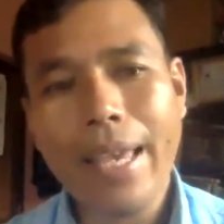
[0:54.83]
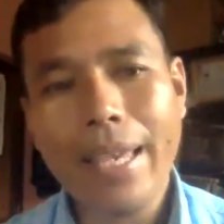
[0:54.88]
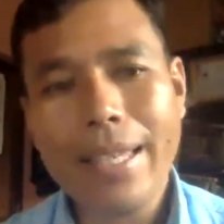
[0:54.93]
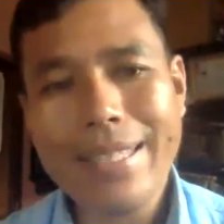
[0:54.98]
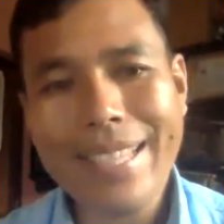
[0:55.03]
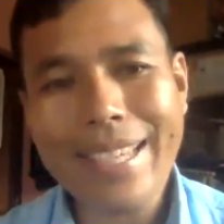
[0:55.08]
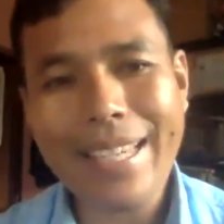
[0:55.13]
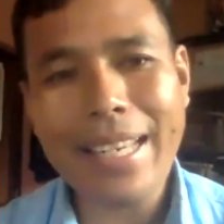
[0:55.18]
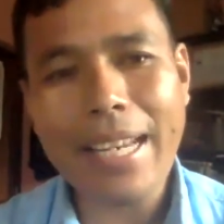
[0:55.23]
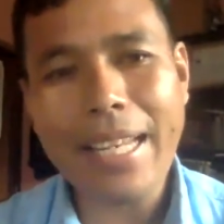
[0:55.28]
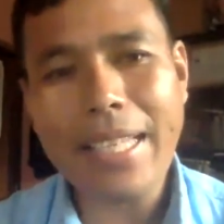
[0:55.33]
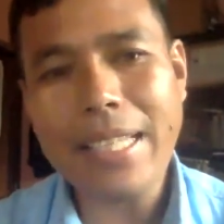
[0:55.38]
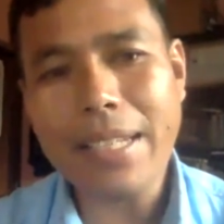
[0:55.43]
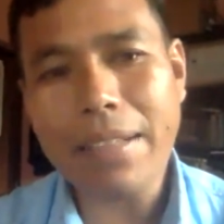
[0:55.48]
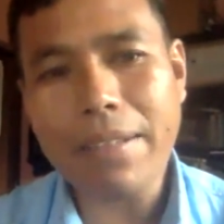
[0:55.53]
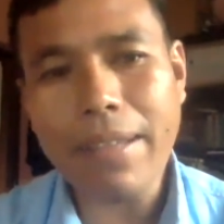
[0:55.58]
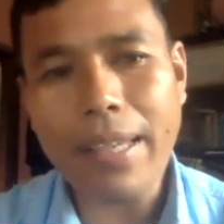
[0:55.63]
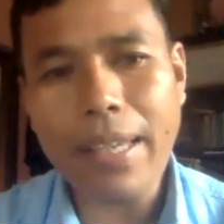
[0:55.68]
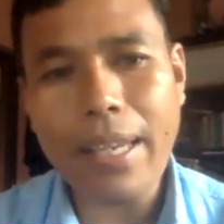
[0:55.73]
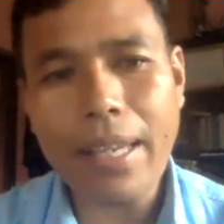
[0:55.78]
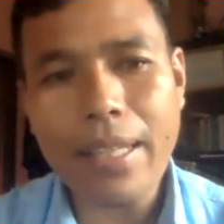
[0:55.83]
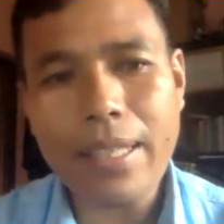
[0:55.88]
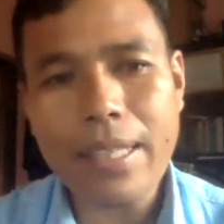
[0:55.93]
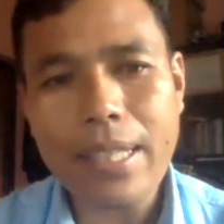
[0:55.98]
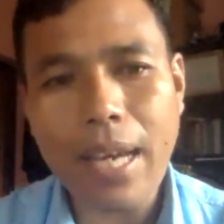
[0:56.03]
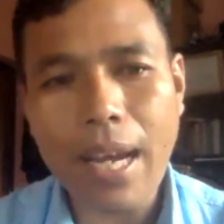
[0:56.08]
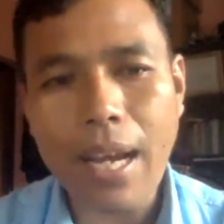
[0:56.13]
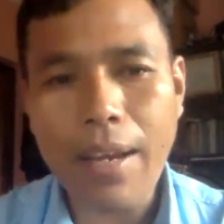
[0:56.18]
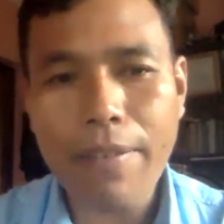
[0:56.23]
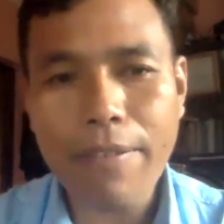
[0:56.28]

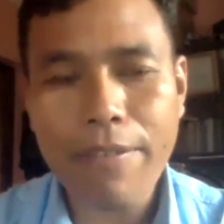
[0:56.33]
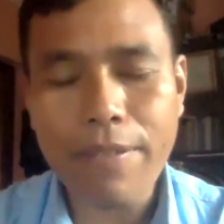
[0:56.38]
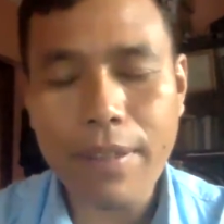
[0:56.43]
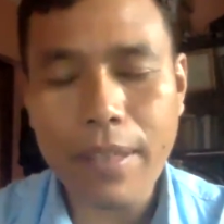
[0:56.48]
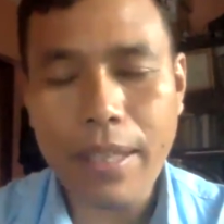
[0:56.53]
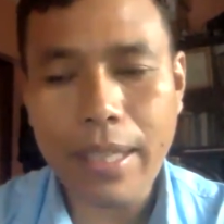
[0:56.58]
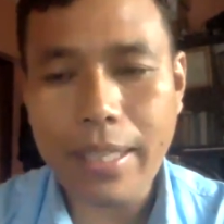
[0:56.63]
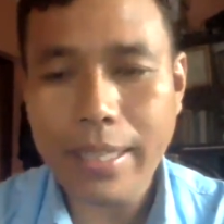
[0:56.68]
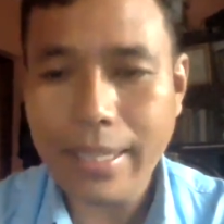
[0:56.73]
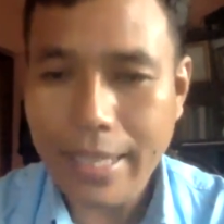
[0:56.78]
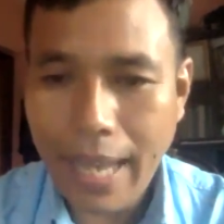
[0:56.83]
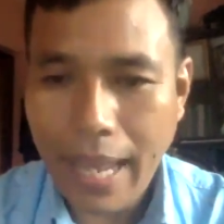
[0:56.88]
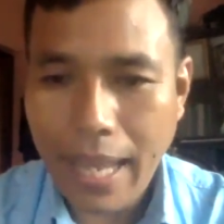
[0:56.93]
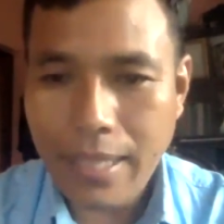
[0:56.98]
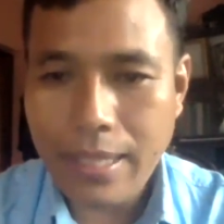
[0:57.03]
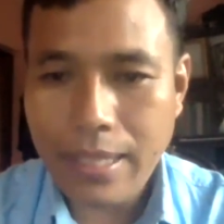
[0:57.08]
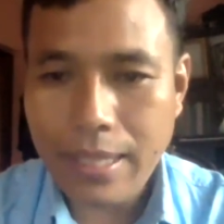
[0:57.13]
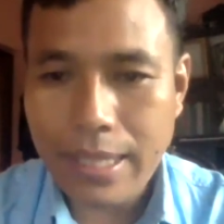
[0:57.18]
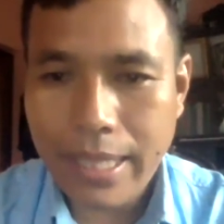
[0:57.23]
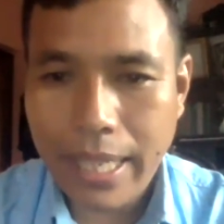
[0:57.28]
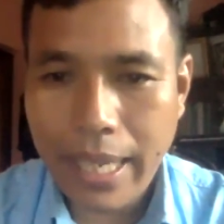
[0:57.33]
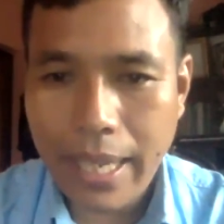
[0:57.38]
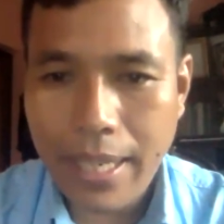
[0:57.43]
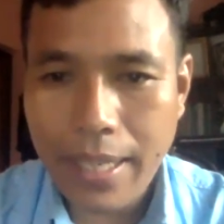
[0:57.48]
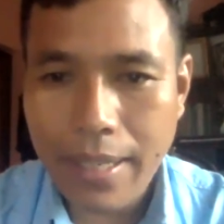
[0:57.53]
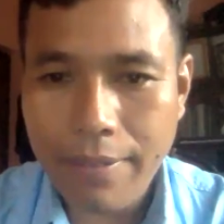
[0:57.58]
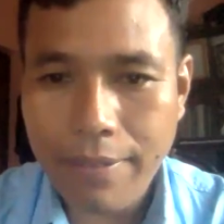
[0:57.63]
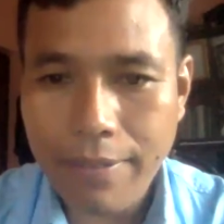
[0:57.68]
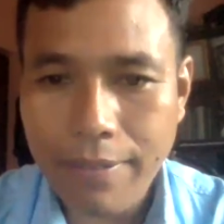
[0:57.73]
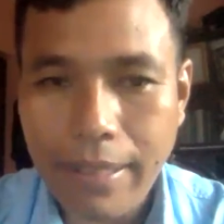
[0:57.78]
Secretariat of the International
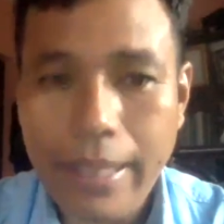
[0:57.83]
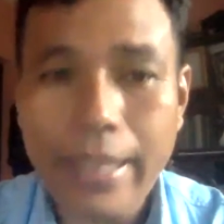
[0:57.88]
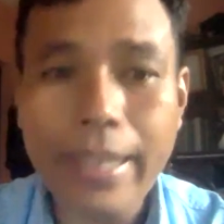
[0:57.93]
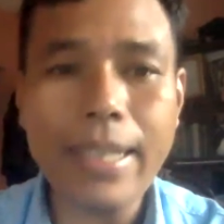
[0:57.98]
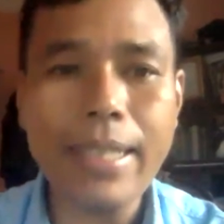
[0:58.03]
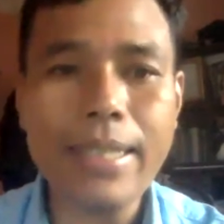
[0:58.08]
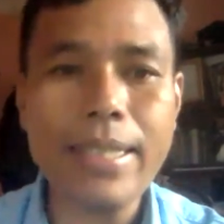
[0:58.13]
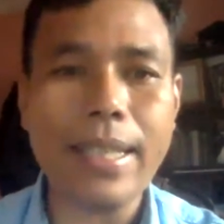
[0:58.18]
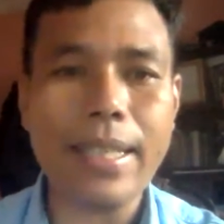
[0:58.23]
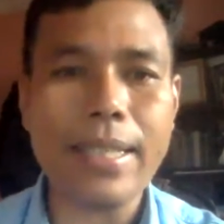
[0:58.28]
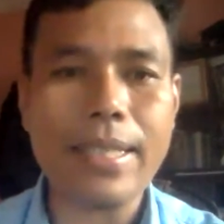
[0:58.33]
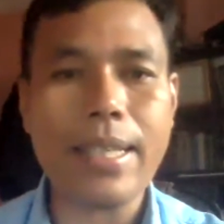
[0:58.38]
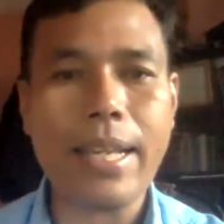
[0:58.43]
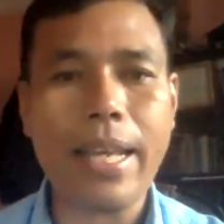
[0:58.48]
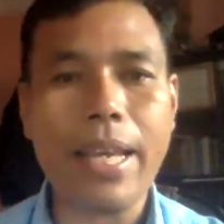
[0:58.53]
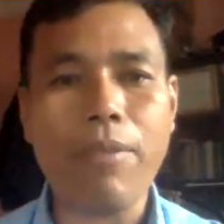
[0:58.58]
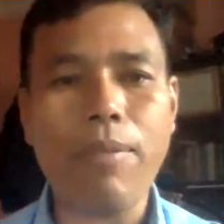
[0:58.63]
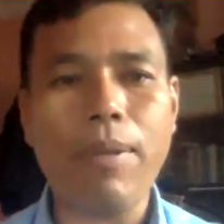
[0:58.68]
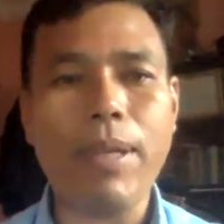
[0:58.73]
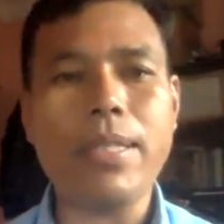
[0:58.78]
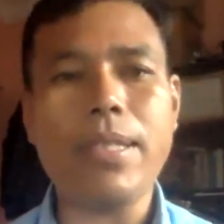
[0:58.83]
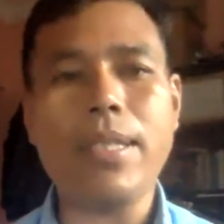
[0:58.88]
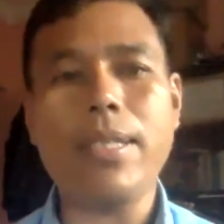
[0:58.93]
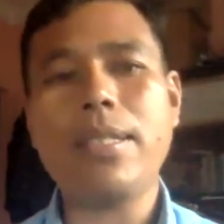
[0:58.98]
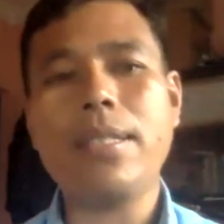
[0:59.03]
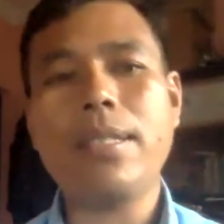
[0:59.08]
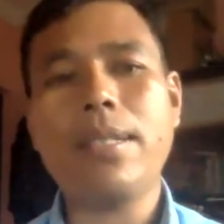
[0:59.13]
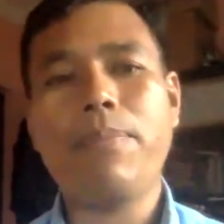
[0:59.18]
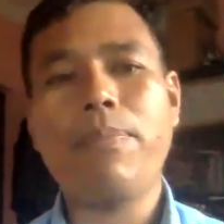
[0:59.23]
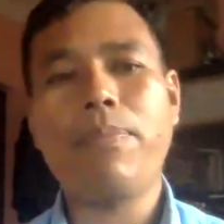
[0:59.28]
Decade of Indigenous
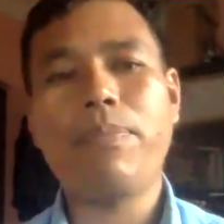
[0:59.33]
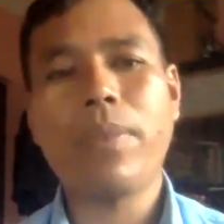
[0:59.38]
Languages